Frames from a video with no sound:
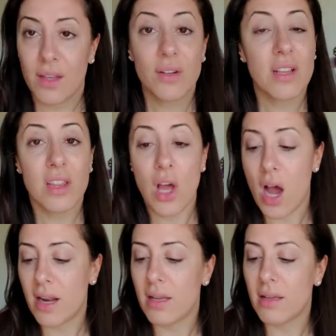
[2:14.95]
There's a
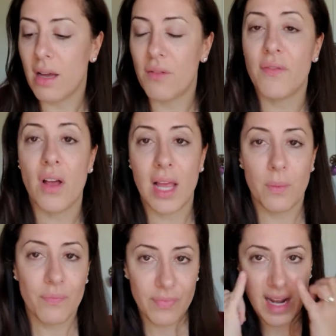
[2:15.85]
lot of fallout
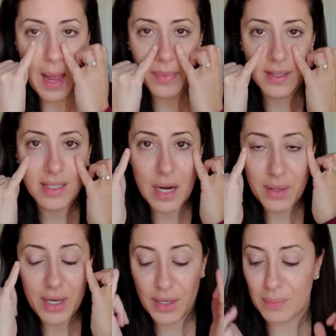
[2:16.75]
that happens down
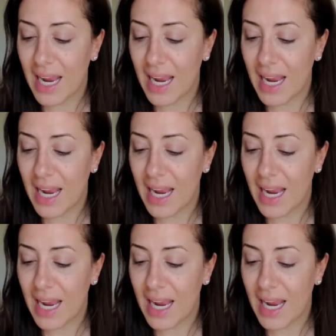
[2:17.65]
here.